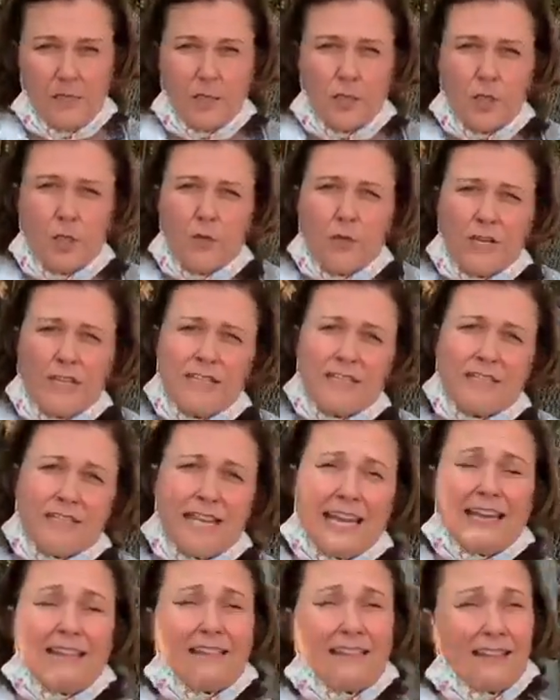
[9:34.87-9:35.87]
You can
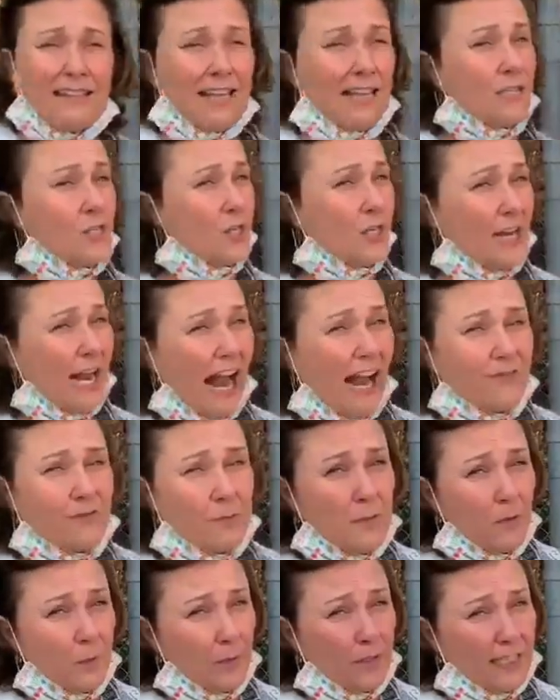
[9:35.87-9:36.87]
see that the kids are gonna have to
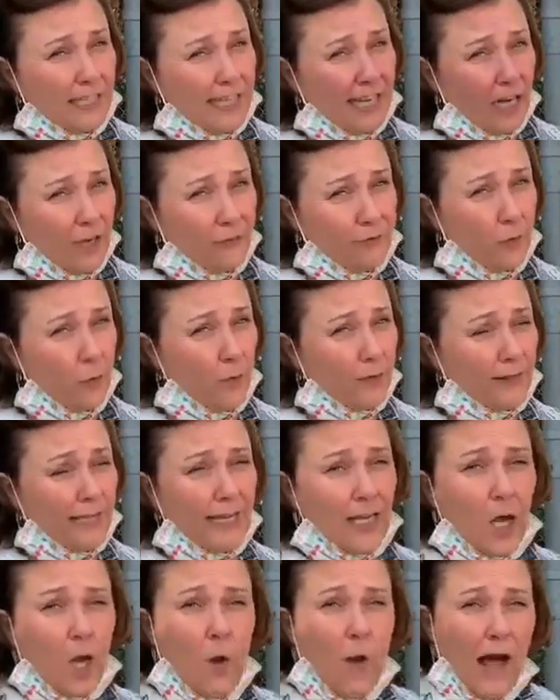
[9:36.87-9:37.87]
be really careful when they
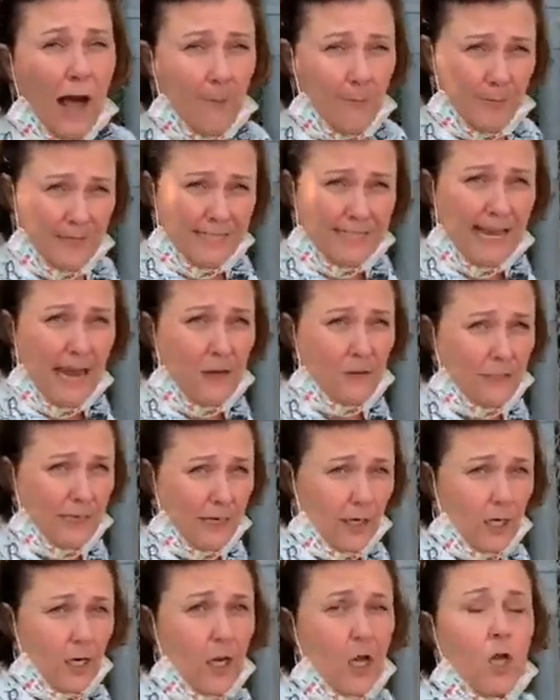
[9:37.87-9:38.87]
go up and down
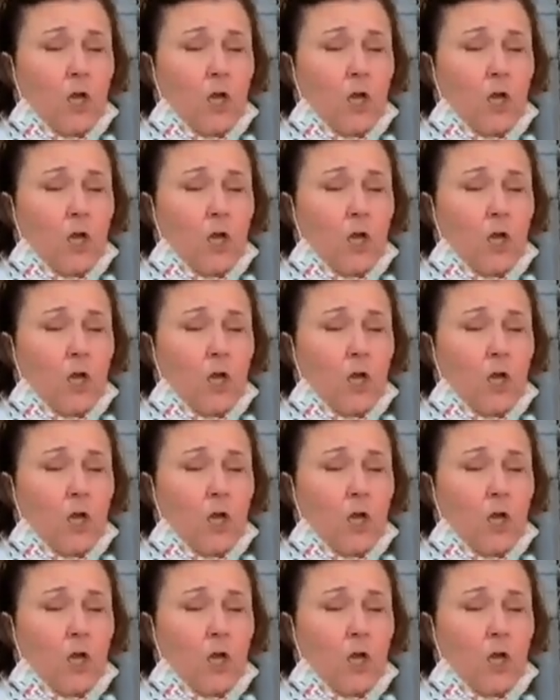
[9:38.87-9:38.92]
here.